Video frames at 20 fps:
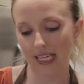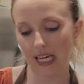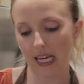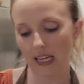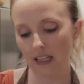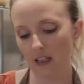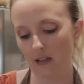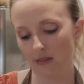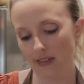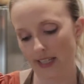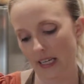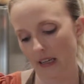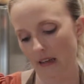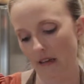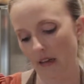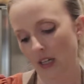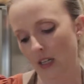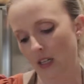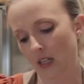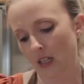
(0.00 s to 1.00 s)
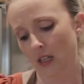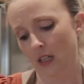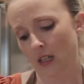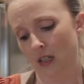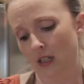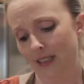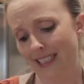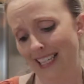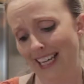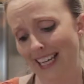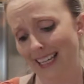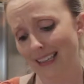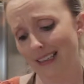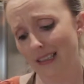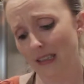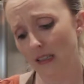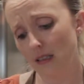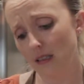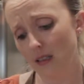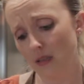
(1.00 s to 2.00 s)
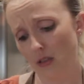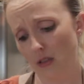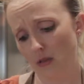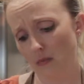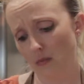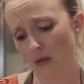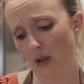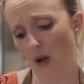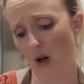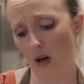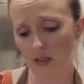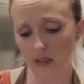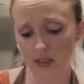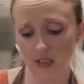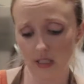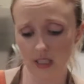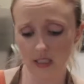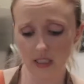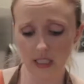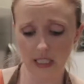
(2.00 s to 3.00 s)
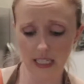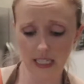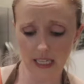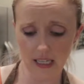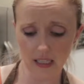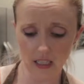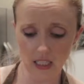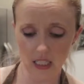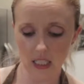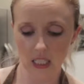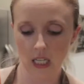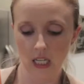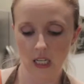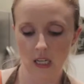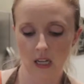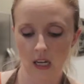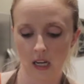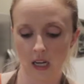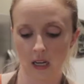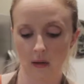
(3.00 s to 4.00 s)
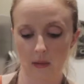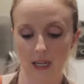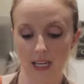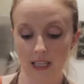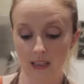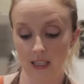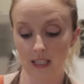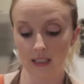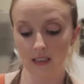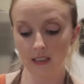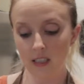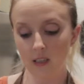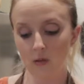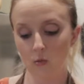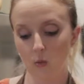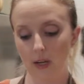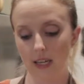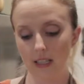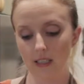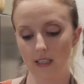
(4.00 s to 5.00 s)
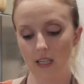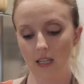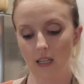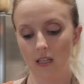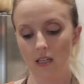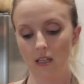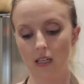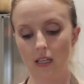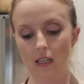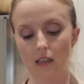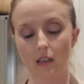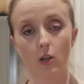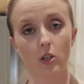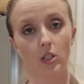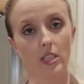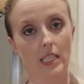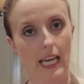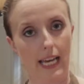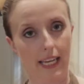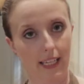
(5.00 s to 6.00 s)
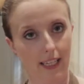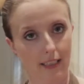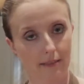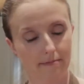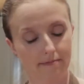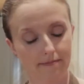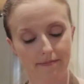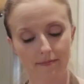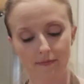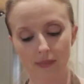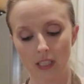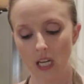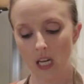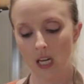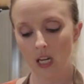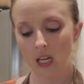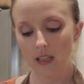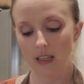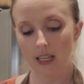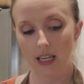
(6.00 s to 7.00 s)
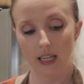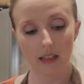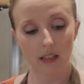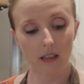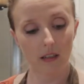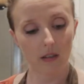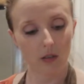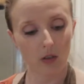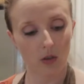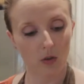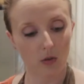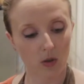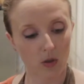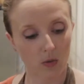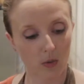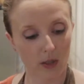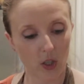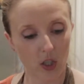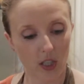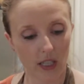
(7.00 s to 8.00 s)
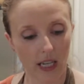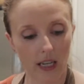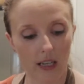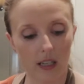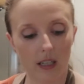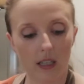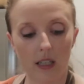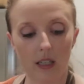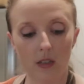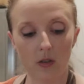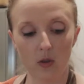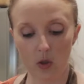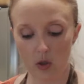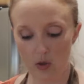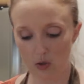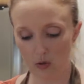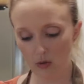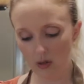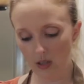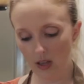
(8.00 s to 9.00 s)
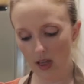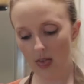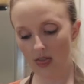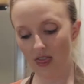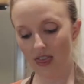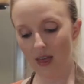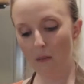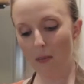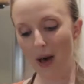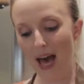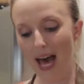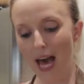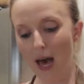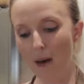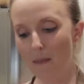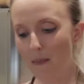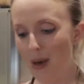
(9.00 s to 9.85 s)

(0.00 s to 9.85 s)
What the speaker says: kind of a tanness or blondness, I guess. And this is what it looks like. Then you switch it into the pie